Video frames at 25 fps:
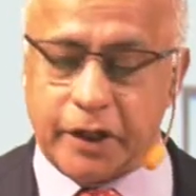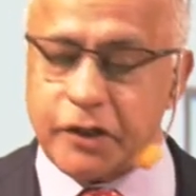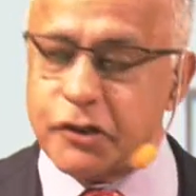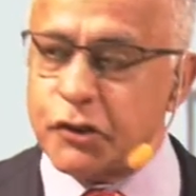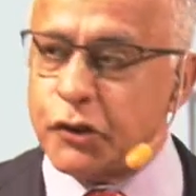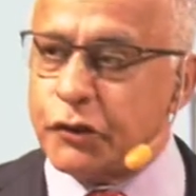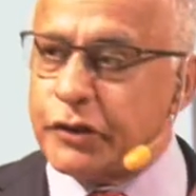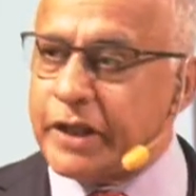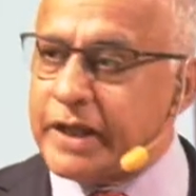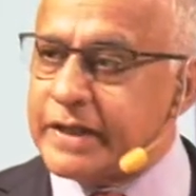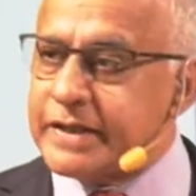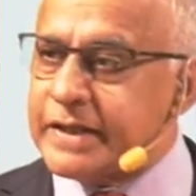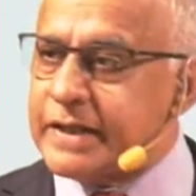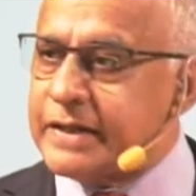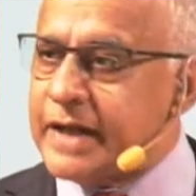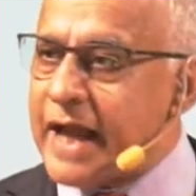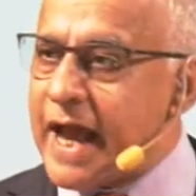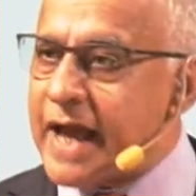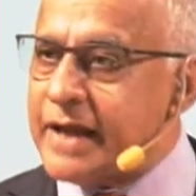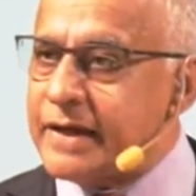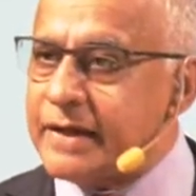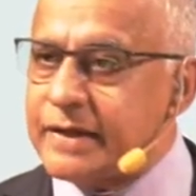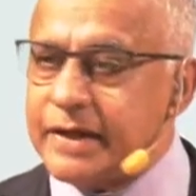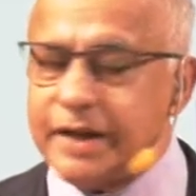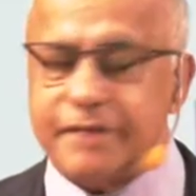So there's a
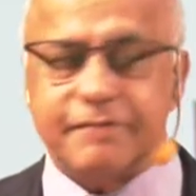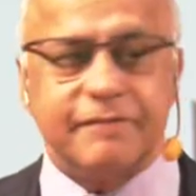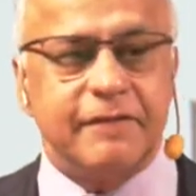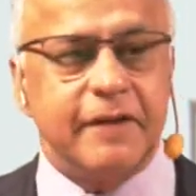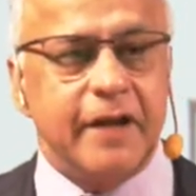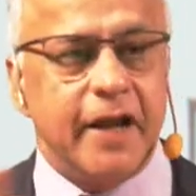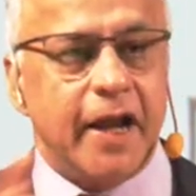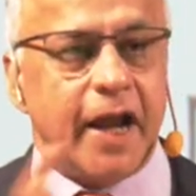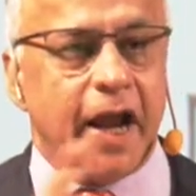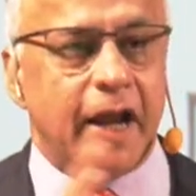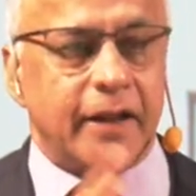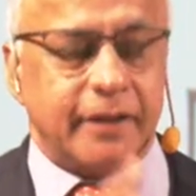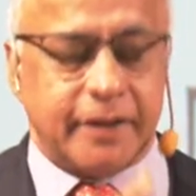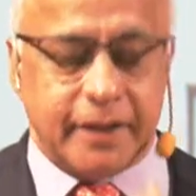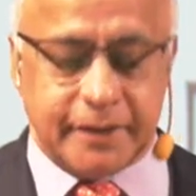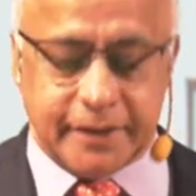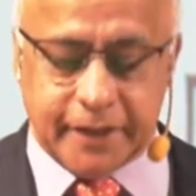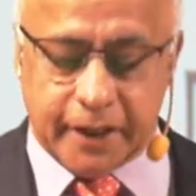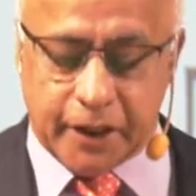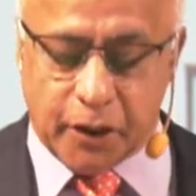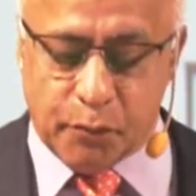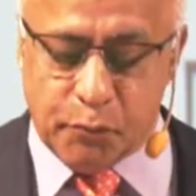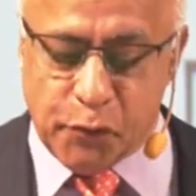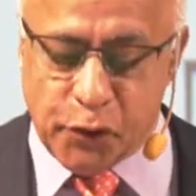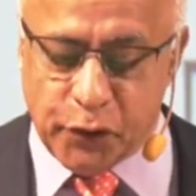narrative and there's a
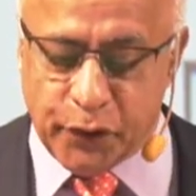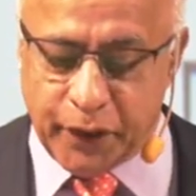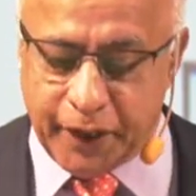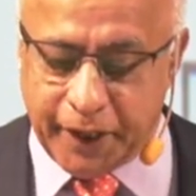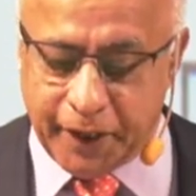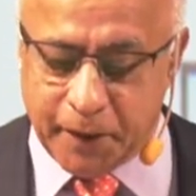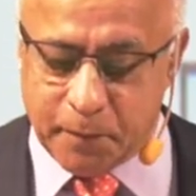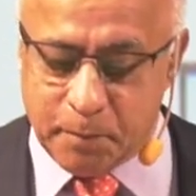community.